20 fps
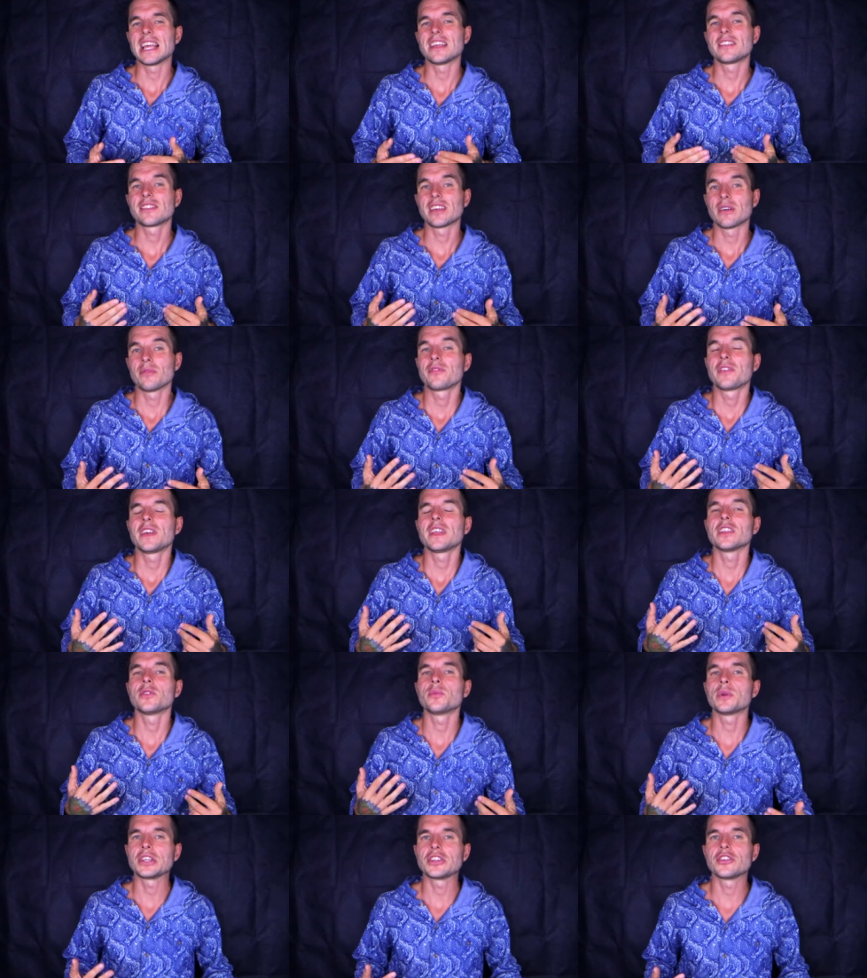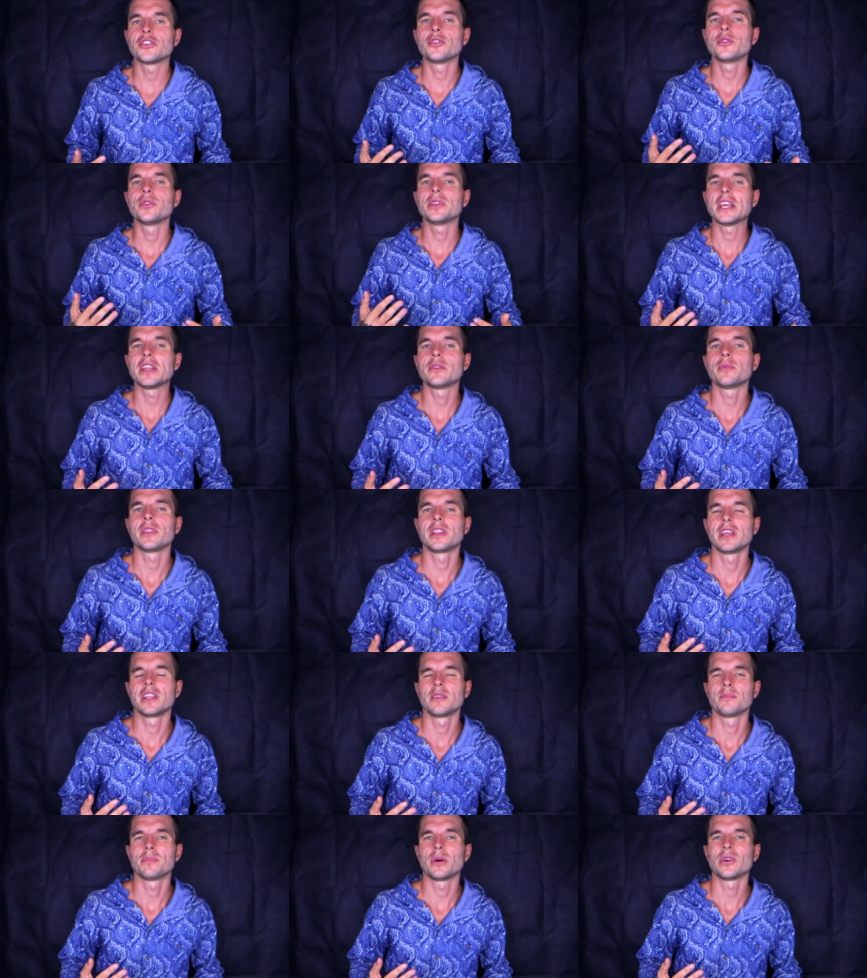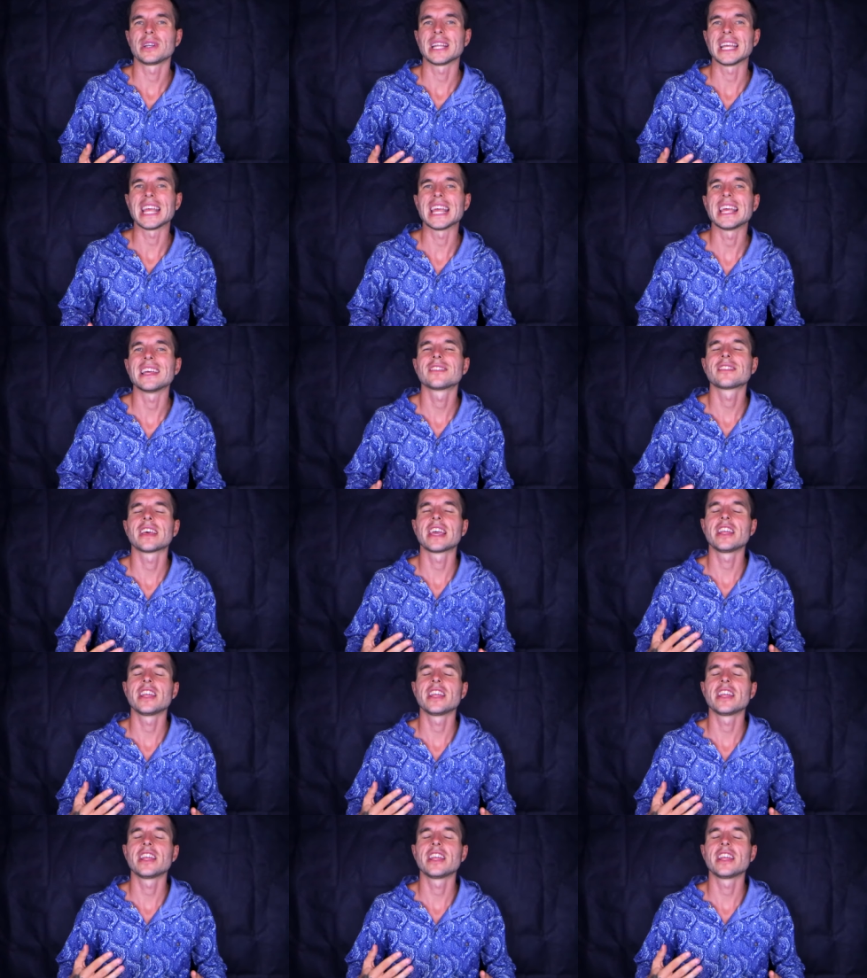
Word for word: is something that we do need within the body. It's